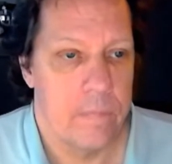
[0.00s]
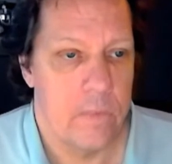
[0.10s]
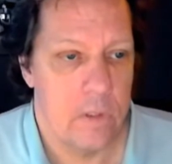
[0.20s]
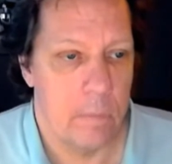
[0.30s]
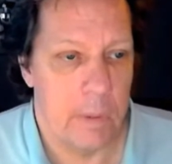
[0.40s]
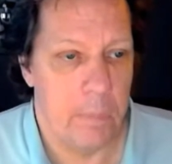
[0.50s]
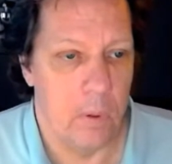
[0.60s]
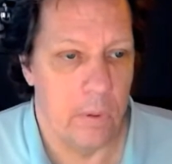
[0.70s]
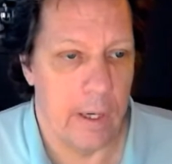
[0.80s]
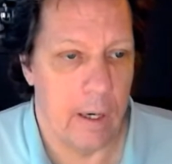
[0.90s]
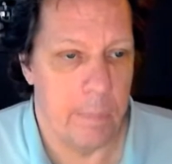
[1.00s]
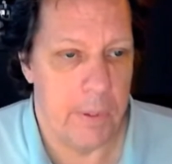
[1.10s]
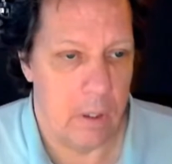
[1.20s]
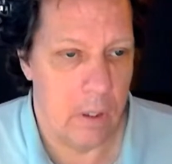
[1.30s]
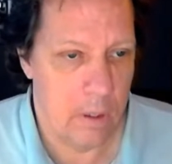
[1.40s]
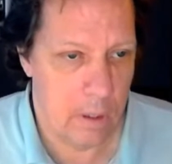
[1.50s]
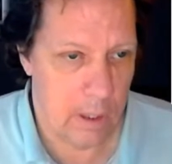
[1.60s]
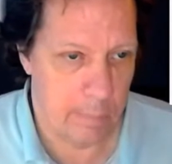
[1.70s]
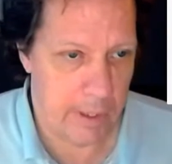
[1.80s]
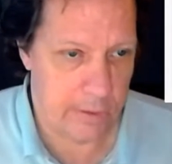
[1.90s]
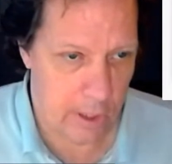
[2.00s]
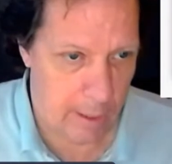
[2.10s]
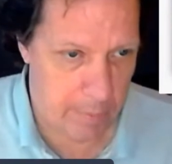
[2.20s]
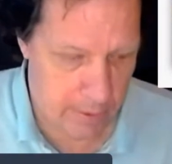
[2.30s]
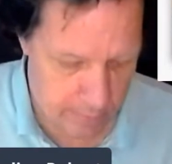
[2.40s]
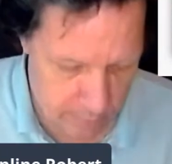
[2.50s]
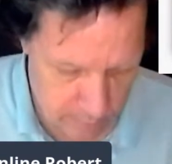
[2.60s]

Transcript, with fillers: So I'm going to pull that up here and I'm going to type in